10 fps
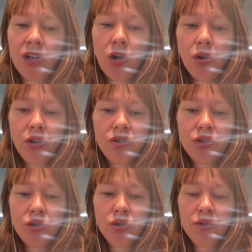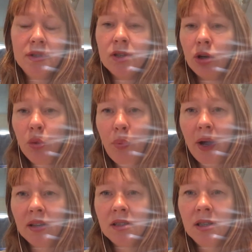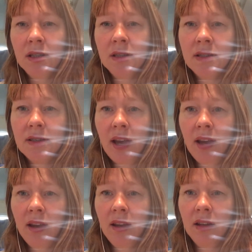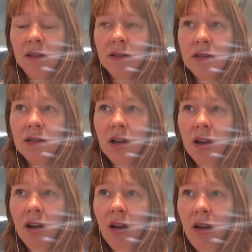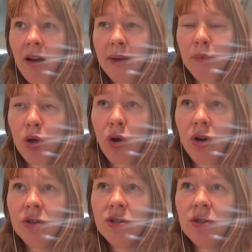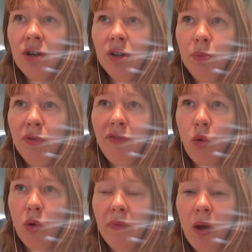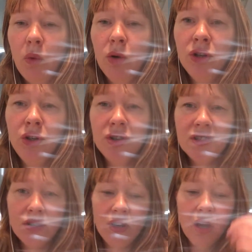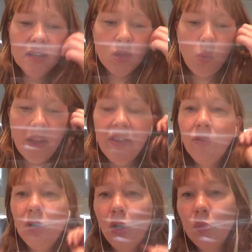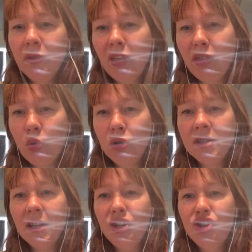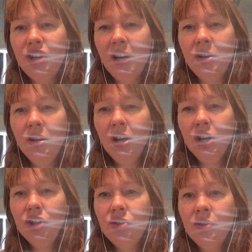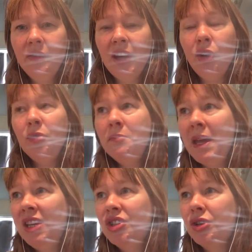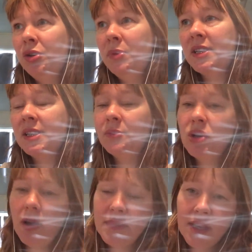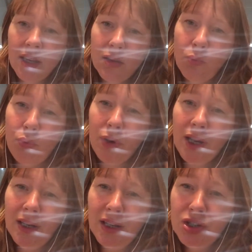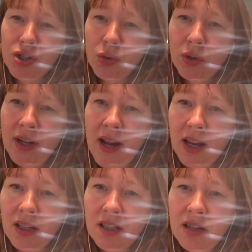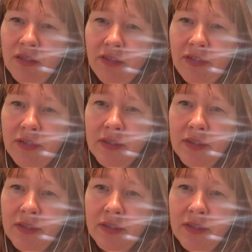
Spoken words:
go to soccer practice and I'm not gonna perform that well, you know? So when they're alone with their thoughts, they don't mean to, but sometimes they can bring it into a negative